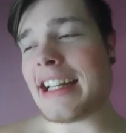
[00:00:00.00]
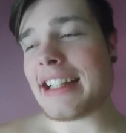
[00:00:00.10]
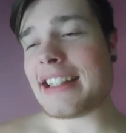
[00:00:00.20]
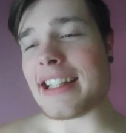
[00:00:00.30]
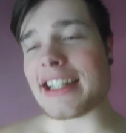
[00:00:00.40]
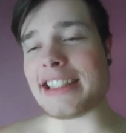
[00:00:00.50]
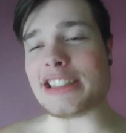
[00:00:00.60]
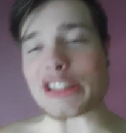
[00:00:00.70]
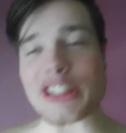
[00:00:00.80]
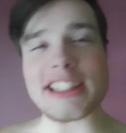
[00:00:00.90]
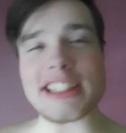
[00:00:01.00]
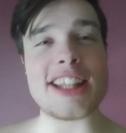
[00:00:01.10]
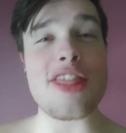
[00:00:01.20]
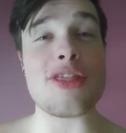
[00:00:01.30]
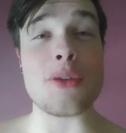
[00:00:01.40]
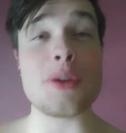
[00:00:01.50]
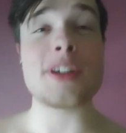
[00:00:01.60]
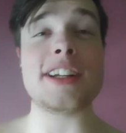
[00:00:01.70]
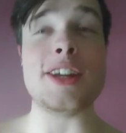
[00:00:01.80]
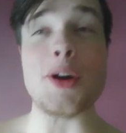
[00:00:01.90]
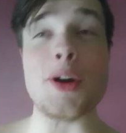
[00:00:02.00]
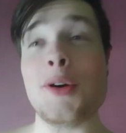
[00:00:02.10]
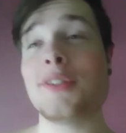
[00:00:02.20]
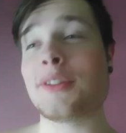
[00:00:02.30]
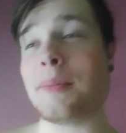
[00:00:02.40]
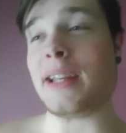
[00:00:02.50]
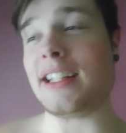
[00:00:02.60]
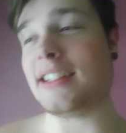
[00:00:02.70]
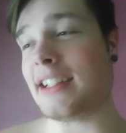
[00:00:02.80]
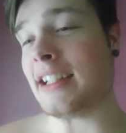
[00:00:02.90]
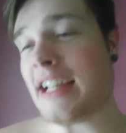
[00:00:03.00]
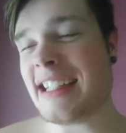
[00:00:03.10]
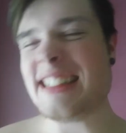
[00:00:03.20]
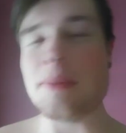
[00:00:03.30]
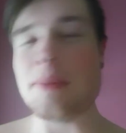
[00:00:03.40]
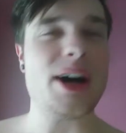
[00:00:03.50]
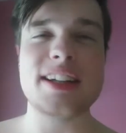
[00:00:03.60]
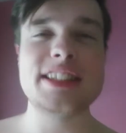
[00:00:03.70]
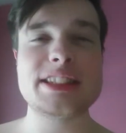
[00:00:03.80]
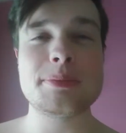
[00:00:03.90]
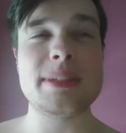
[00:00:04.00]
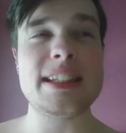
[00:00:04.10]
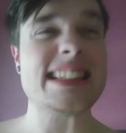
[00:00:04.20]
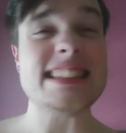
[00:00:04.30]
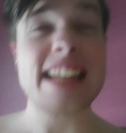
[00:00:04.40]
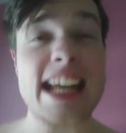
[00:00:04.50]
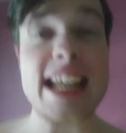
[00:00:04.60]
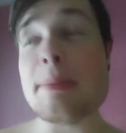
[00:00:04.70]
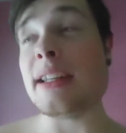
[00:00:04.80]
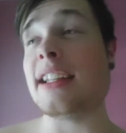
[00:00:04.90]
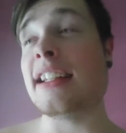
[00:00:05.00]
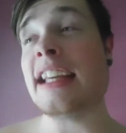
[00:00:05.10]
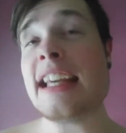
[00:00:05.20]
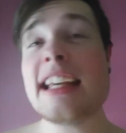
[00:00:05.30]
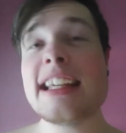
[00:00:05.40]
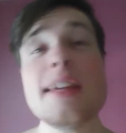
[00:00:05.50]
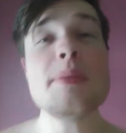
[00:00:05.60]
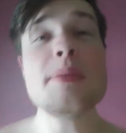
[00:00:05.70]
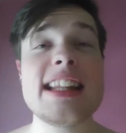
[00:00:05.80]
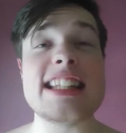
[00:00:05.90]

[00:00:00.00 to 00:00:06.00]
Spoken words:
to exert his authority over me, to punish me and contain me and get me into the